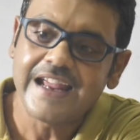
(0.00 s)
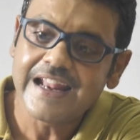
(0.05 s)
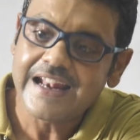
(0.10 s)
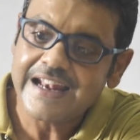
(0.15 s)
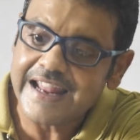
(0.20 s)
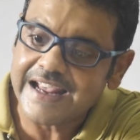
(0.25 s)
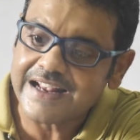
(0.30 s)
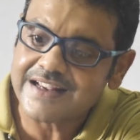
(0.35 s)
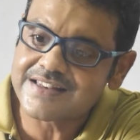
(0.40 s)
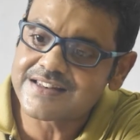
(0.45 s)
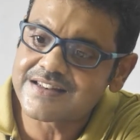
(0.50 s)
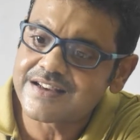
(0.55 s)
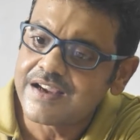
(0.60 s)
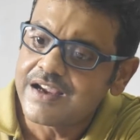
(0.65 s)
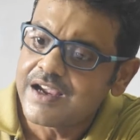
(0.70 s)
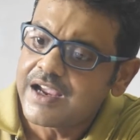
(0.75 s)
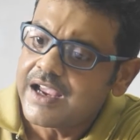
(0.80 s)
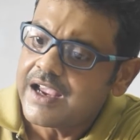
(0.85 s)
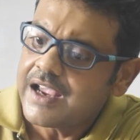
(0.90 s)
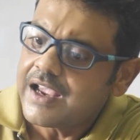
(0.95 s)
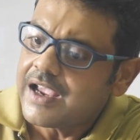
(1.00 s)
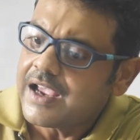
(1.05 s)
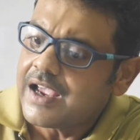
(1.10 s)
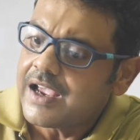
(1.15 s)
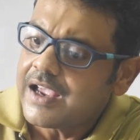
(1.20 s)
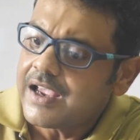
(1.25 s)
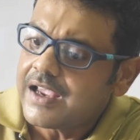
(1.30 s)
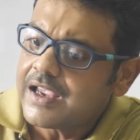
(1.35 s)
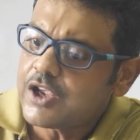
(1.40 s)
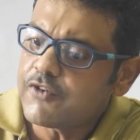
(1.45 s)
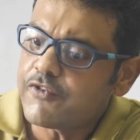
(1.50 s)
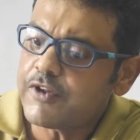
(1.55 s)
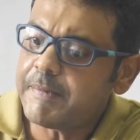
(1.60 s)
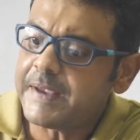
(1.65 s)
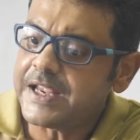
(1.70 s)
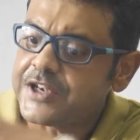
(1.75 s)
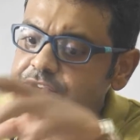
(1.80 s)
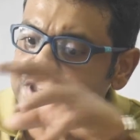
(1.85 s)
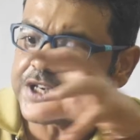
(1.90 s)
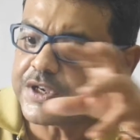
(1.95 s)
Next, you will
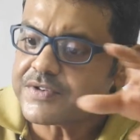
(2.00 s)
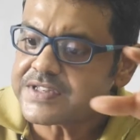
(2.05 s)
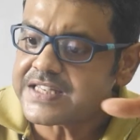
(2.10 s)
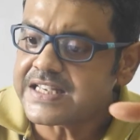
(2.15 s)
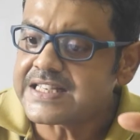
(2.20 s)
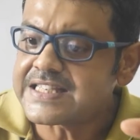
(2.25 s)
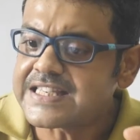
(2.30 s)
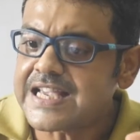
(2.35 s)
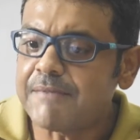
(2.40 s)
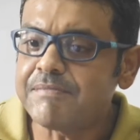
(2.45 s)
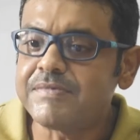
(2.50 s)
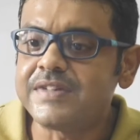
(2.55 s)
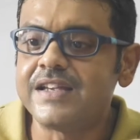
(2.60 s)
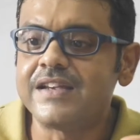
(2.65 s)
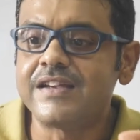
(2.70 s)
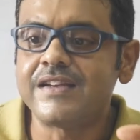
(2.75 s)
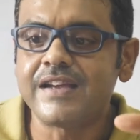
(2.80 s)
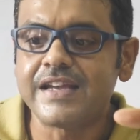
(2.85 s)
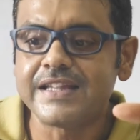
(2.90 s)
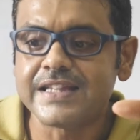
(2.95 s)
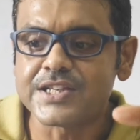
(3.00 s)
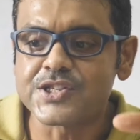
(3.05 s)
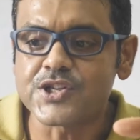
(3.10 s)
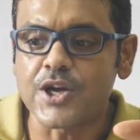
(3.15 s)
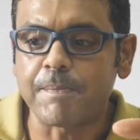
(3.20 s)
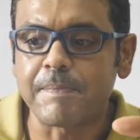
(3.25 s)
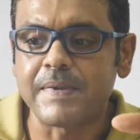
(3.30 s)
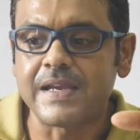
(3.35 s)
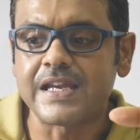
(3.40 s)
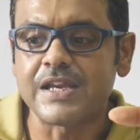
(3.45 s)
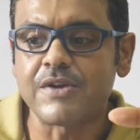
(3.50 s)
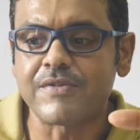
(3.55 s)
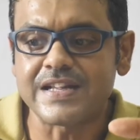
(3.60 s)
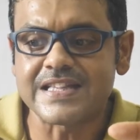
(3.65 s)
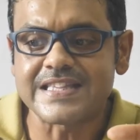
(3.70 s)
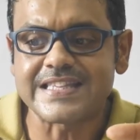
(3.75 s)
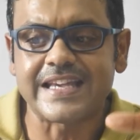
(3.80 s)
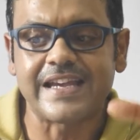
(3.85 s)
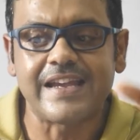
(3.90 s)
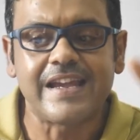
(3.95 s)
be introducing something in the topic. You
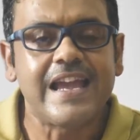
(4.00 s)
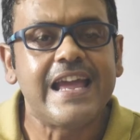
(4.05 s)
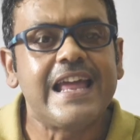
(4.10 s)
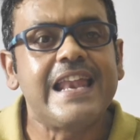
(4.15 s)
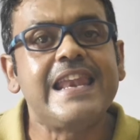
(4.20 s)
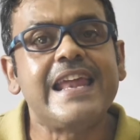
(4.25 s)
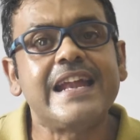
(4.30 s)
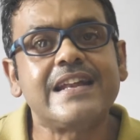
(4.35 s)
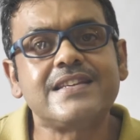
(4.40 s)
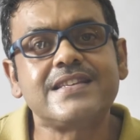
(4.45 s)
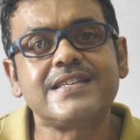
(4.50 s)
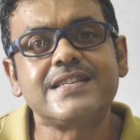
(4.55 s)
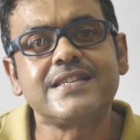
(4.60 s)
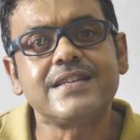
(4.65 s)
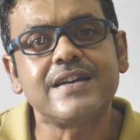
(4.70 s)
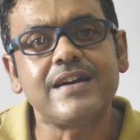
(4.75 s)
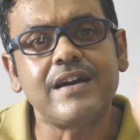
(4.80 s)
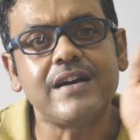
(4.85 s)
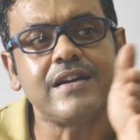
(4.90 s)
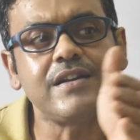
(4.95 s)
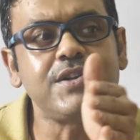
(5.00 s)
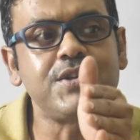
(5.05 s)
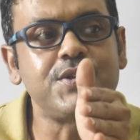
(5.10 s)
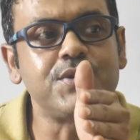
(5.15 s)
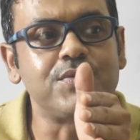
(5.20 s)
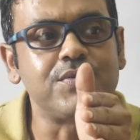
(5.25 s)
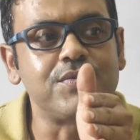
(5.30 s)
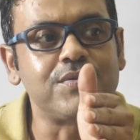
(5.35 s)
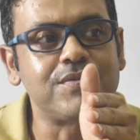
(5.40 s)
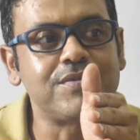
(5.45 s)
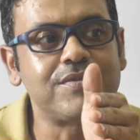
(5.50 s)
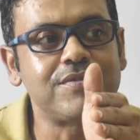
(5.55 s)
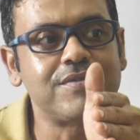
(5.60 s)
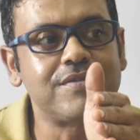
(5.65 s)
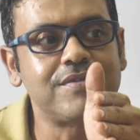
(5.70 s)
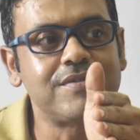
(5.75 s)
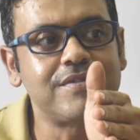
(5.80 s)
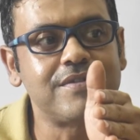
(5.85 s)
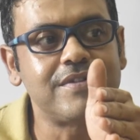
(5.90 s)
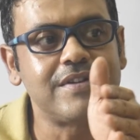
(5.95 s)
can say let's turn to.
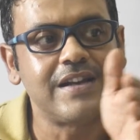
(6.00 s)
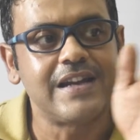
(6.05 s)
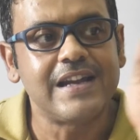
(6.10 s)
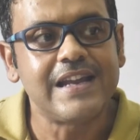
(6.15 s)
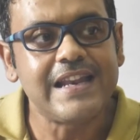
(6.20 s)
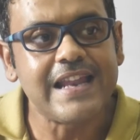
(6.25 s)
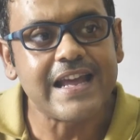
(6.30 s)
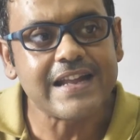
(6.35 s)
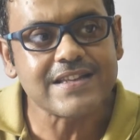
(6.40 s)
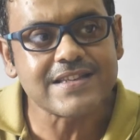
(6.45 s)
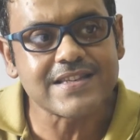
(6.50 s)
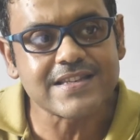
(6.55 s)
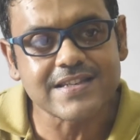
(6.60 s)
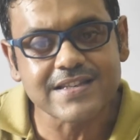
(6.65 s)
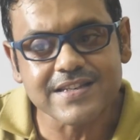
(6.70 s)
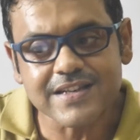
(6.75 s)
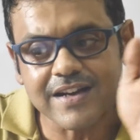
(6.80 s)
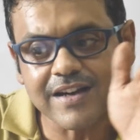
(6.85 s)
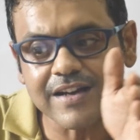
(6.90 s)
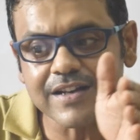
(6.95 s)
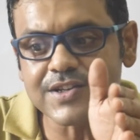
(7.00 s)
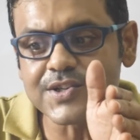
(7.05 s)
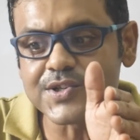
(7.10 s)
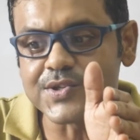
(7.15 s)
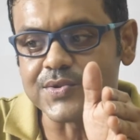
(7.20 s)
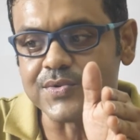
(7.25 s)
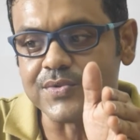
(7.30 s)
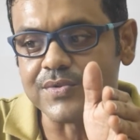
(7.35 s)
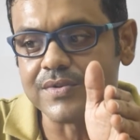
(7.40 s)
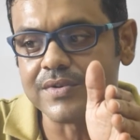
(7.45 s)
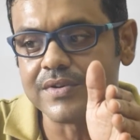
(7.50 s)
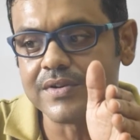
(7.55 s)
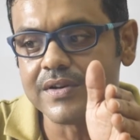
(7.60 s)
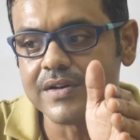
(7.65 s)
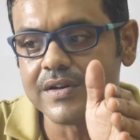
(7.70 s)
Let's turn to.